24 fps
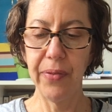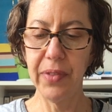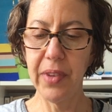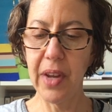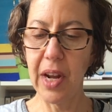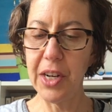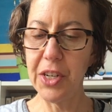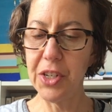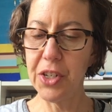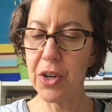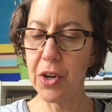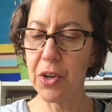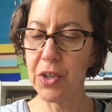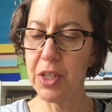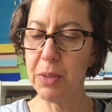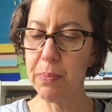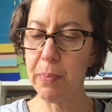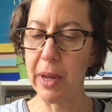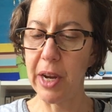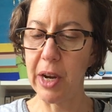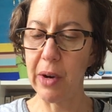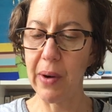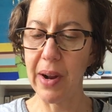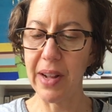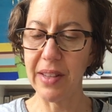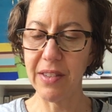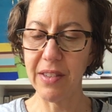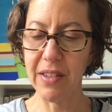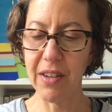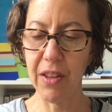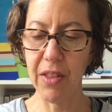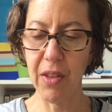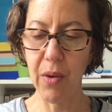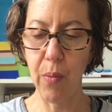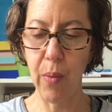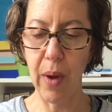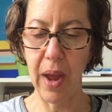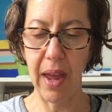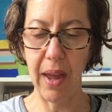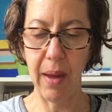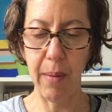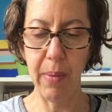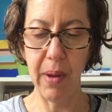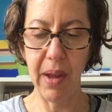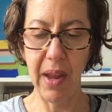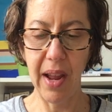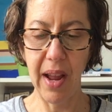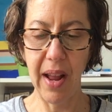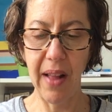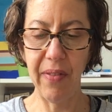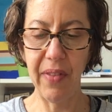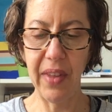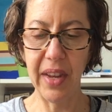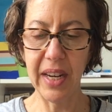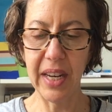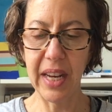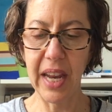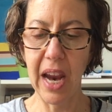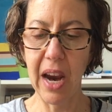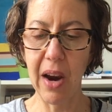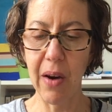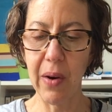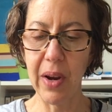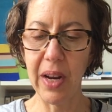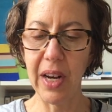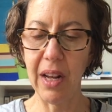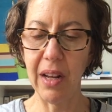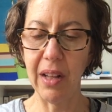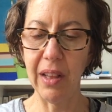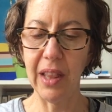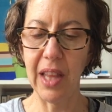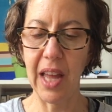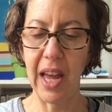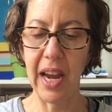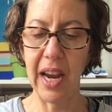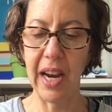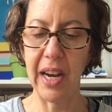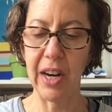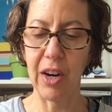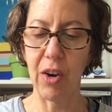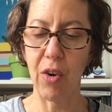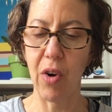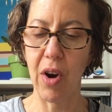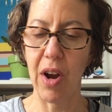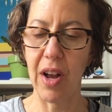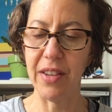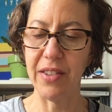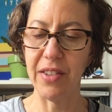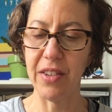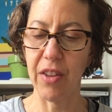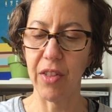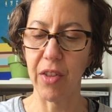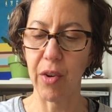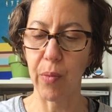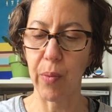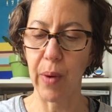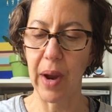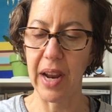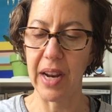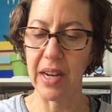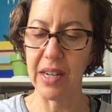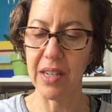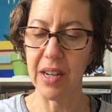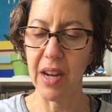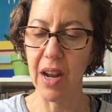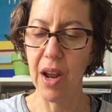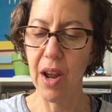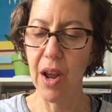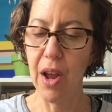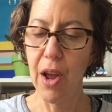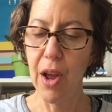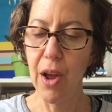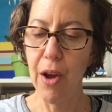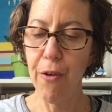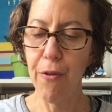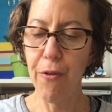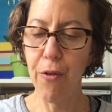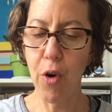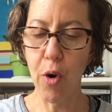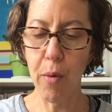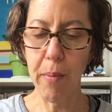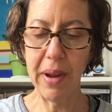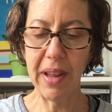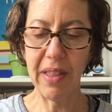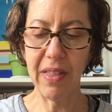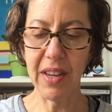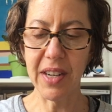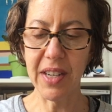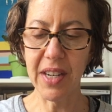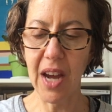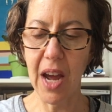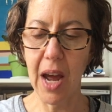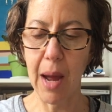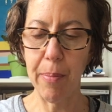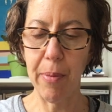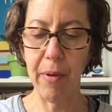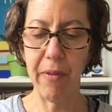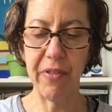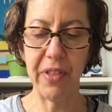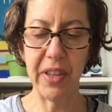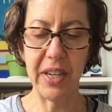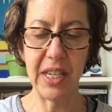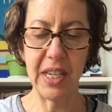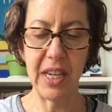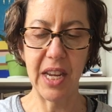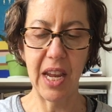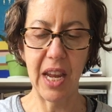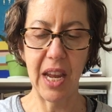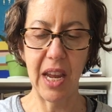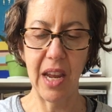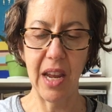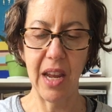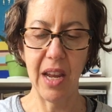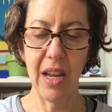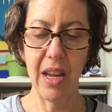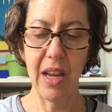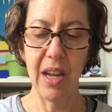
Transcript: touched her spinnerets to the web, and then carried a line across to the right, forming the top of the T.